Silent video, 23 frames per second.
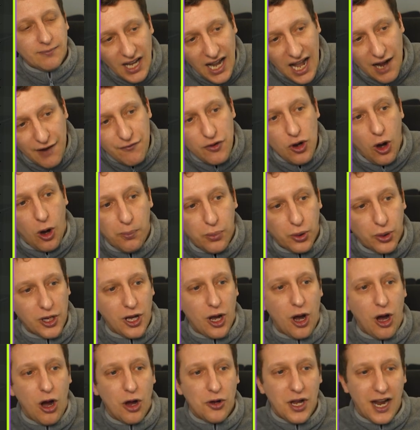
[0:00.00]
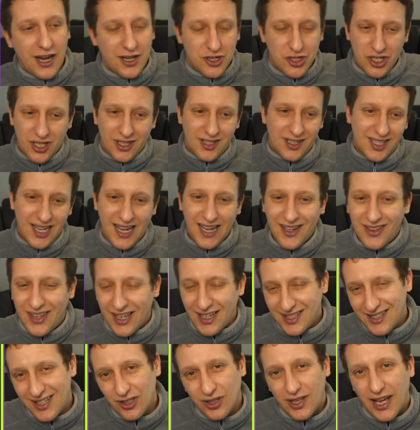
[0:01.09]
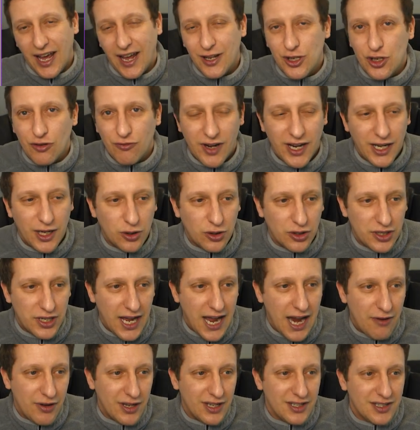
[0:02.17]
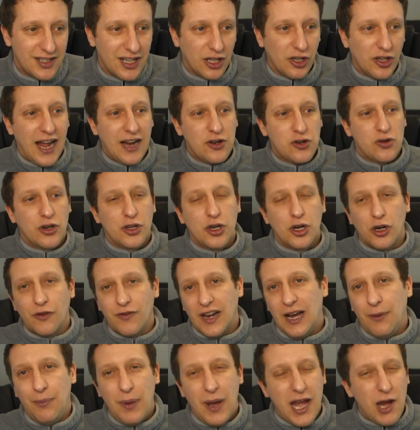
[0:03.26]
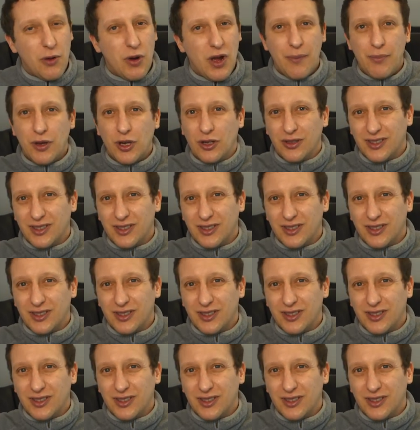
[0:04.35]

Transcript: I've not put it on. And as you can see, they still get into really good areas. They'll naturally overlap anyway, because